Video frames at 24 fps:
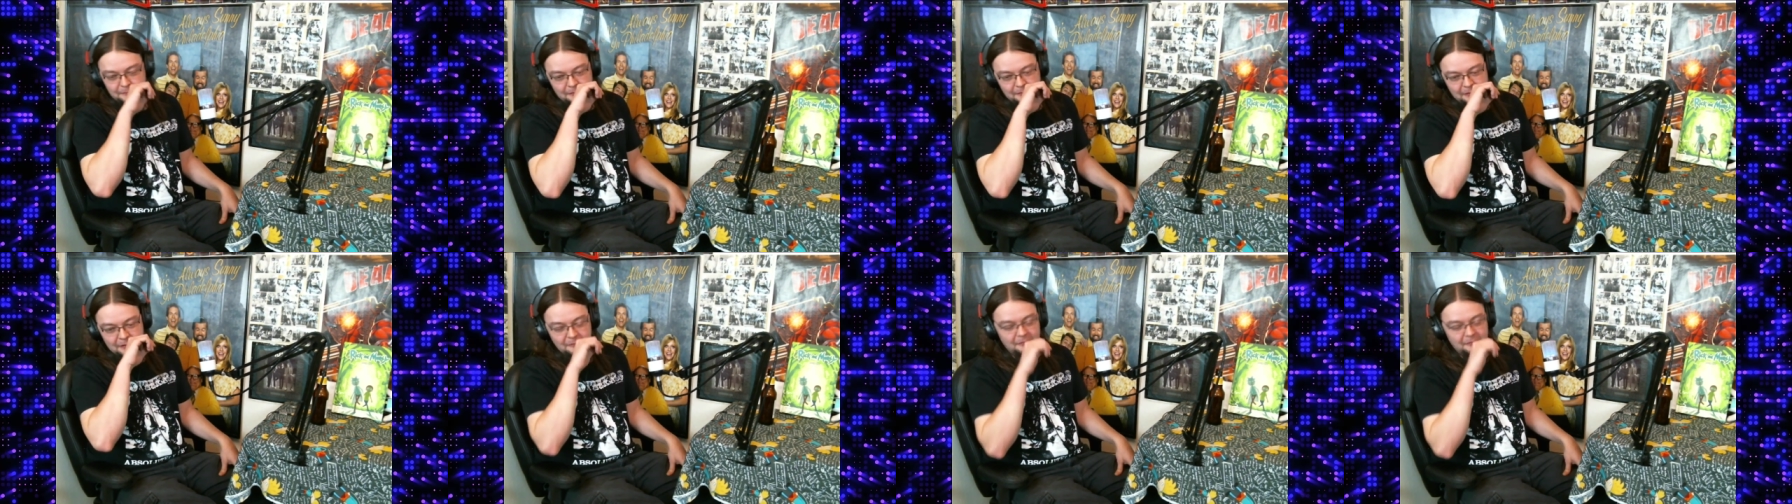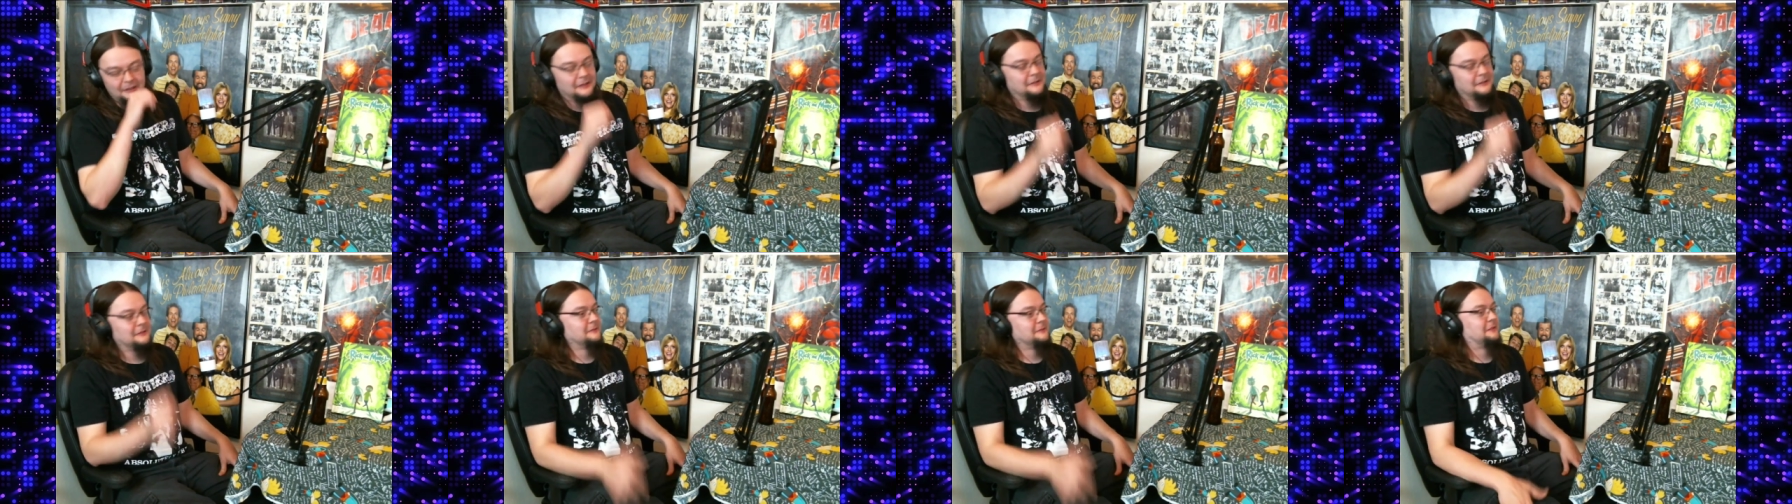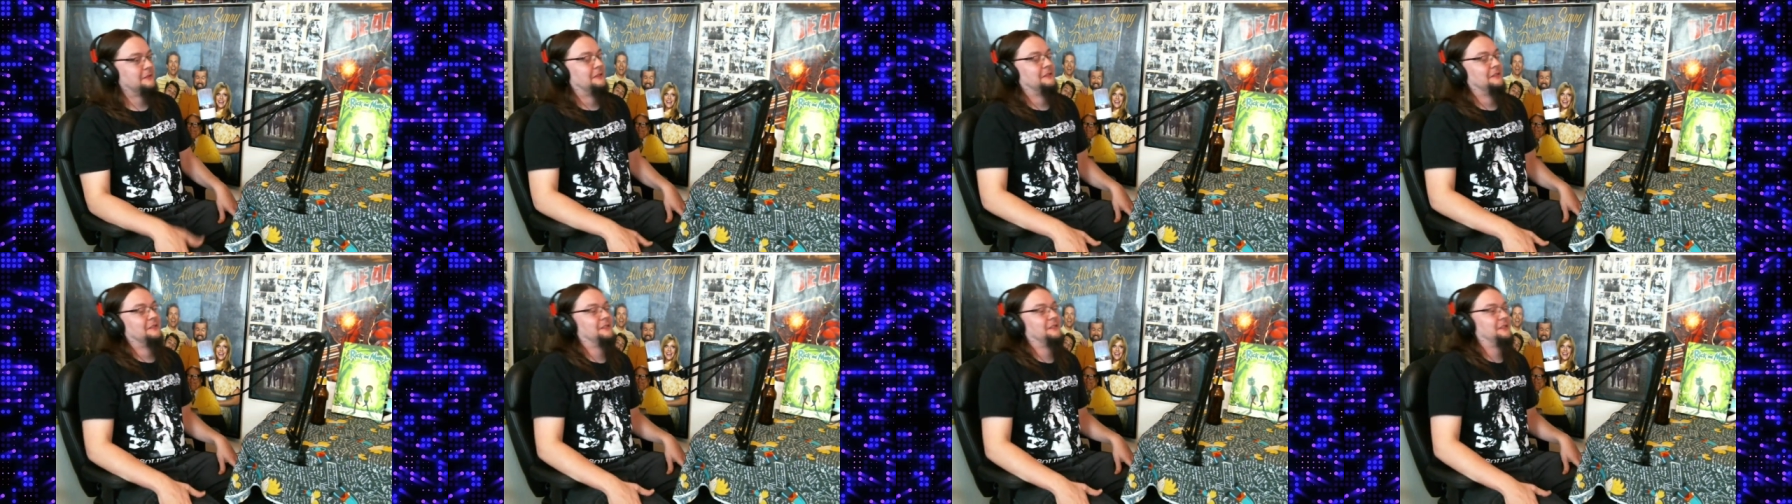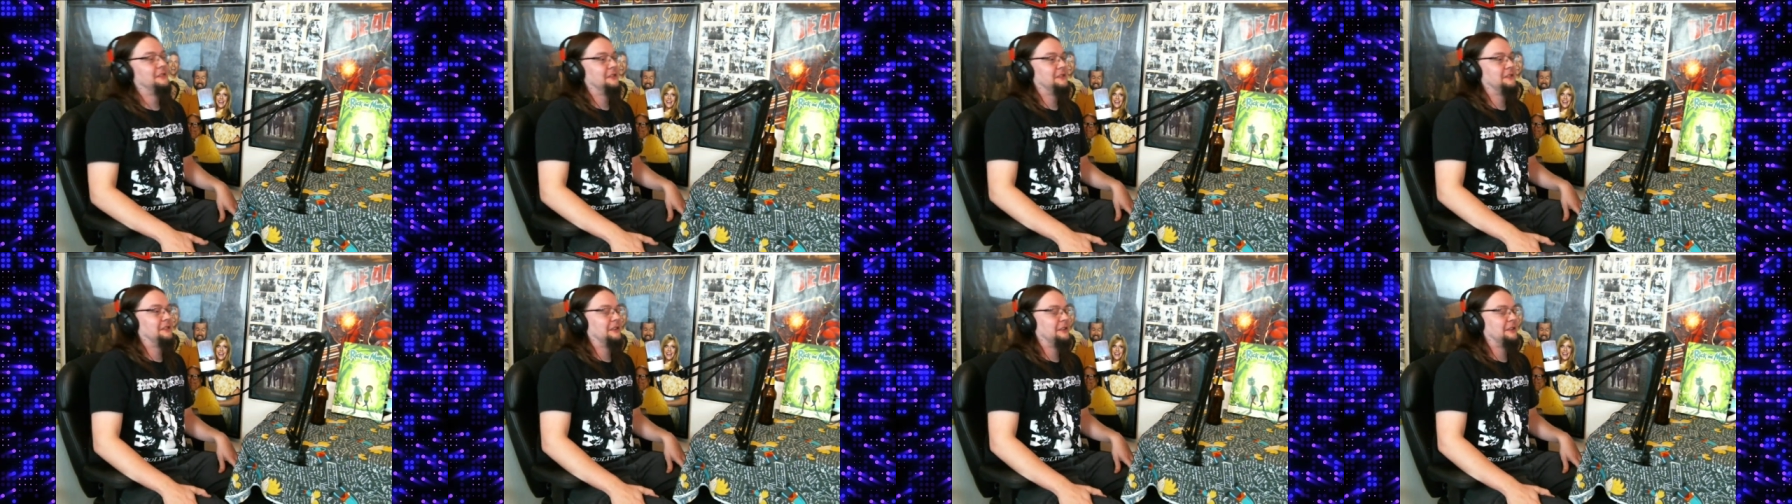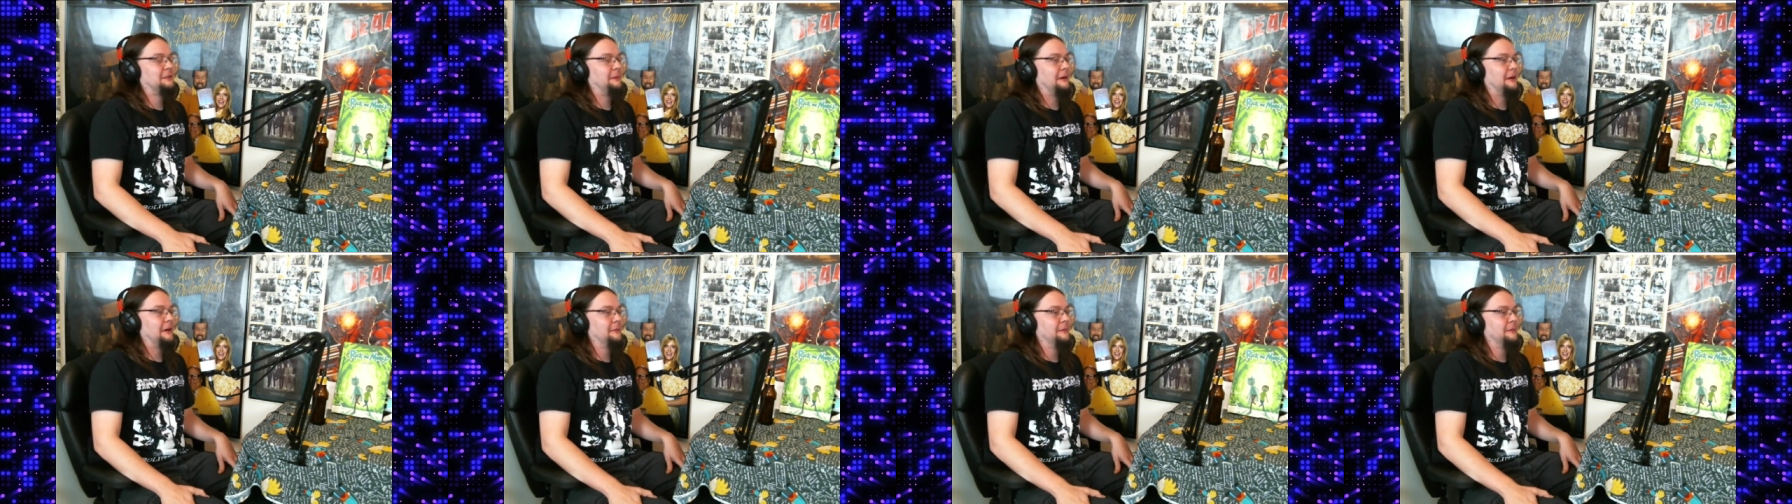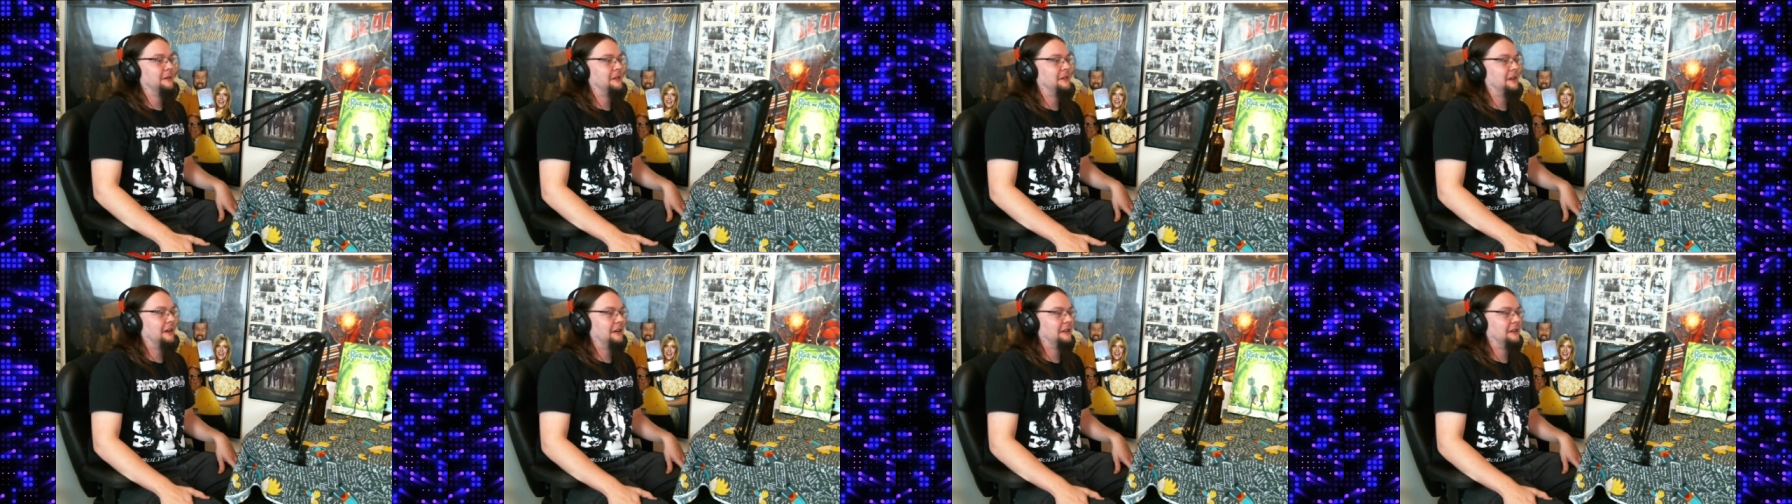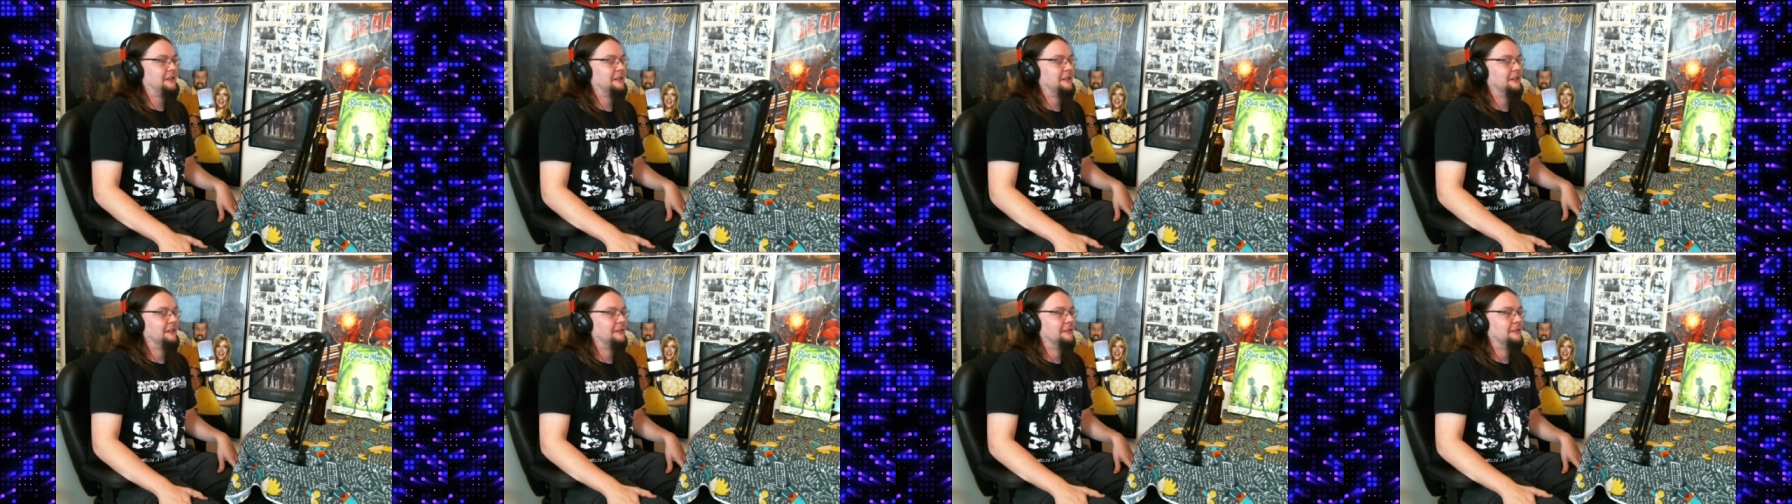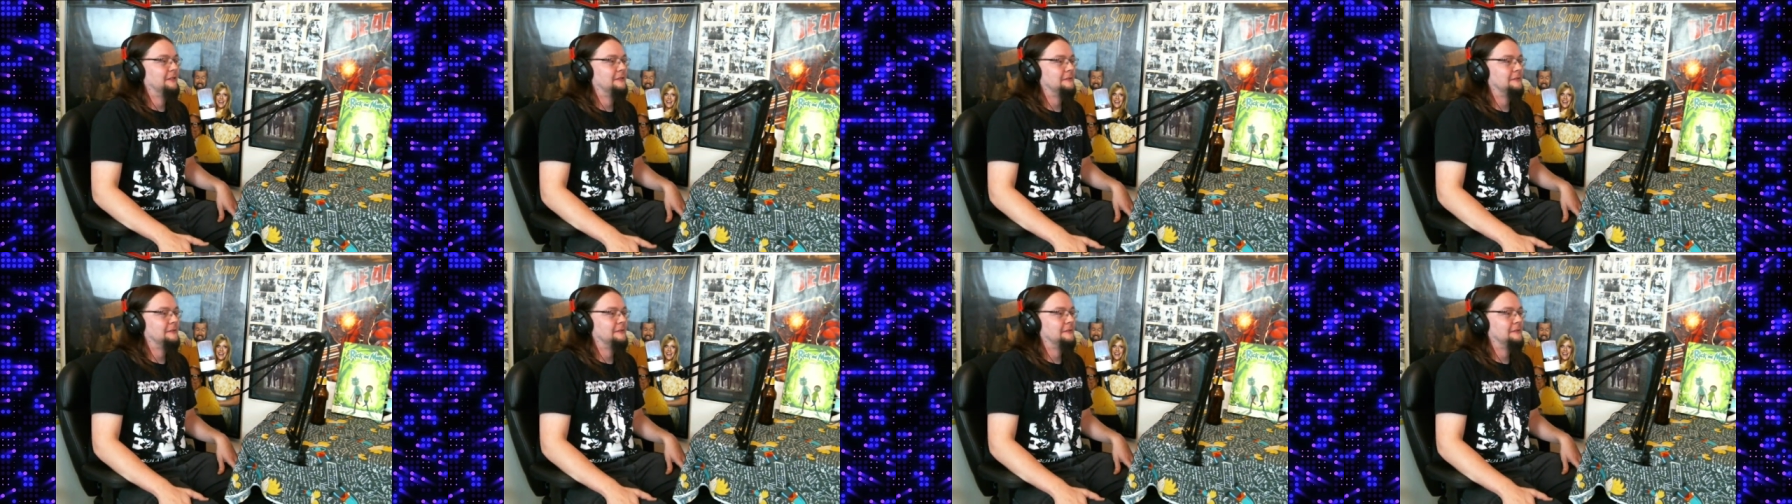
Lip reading: Who knows? It's just experimentation.